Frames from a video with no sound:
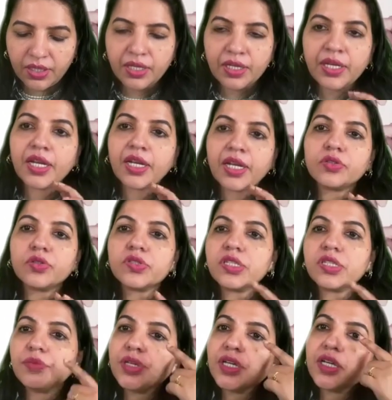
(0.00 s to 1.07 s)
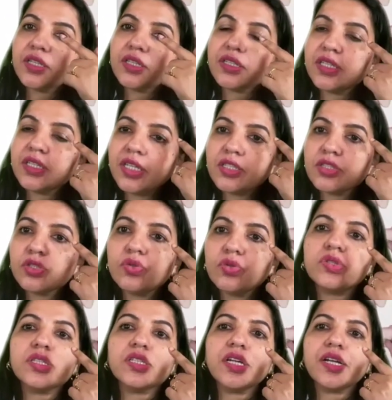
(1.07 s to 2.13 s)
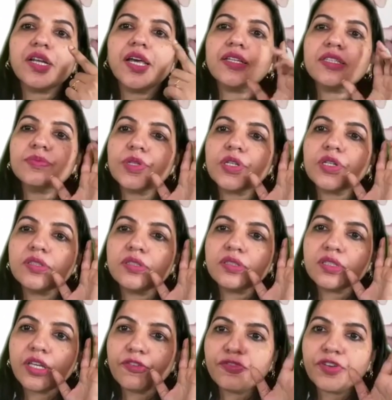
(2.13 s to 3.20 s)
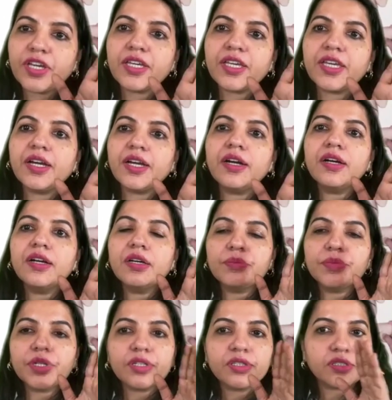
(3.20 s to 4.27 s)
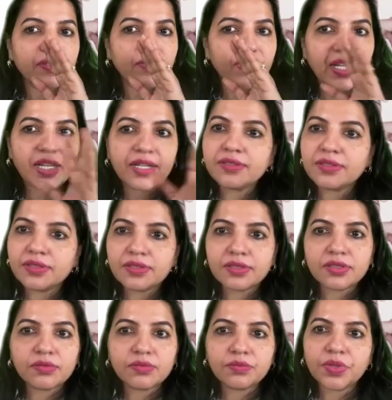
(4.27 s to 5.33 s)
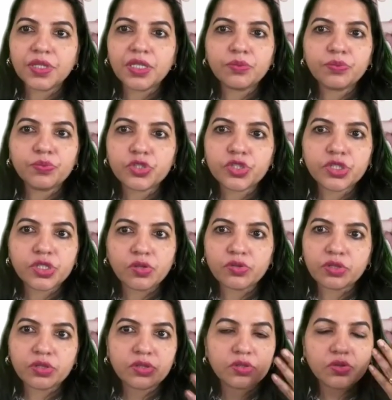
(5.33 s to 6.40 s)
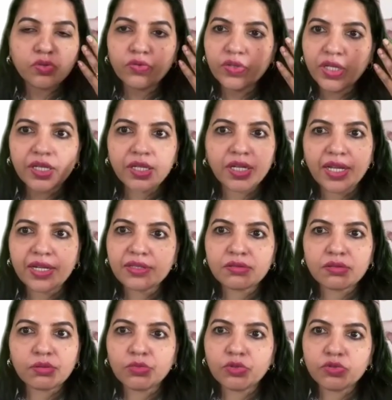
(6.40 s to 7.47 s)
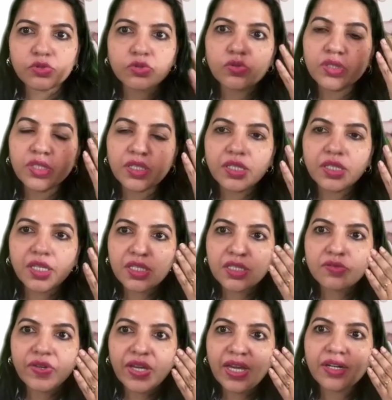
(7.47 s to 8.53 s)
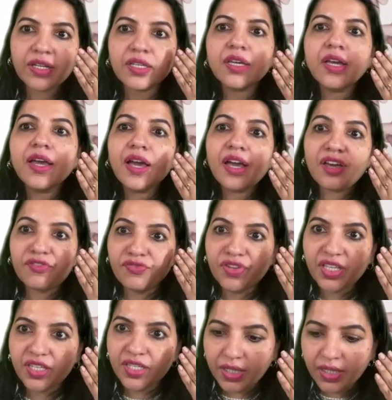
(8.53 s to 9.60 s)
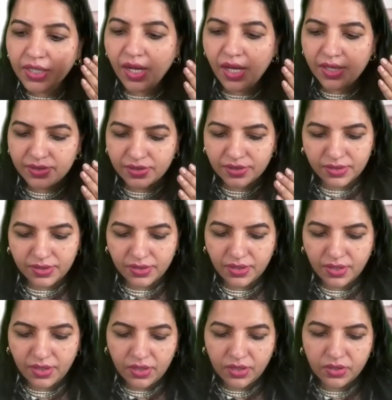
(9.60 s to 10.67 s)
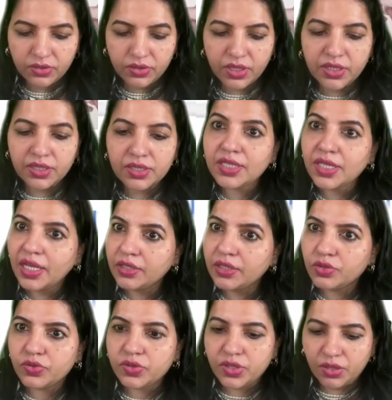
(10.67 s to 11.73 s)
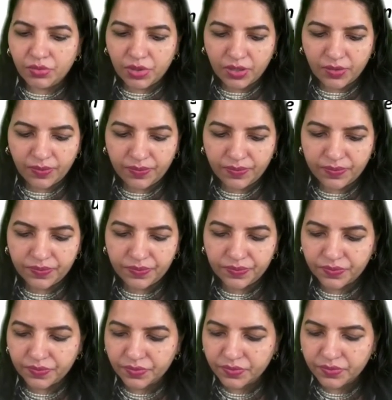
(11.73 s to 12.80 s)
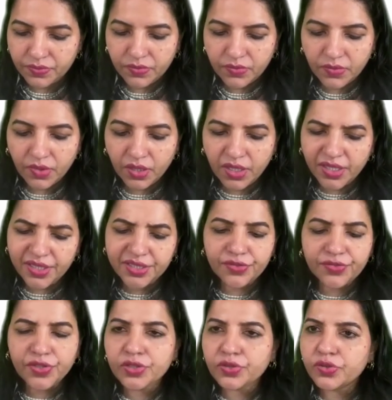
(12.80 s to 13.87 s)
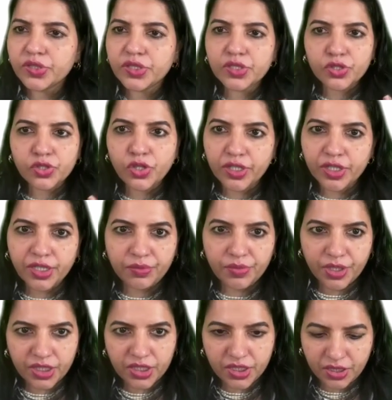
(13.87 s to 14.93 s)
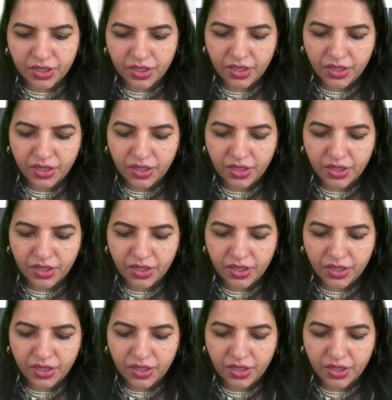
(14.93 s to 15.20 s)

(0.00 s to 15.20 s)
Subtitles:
Galactosemia, he is using a glass because aphakia, because the lens is being pushed out. So lens removed. So he is wearing aphakic glass. So that is galactosemia. Hereditary fructose, it's not an image.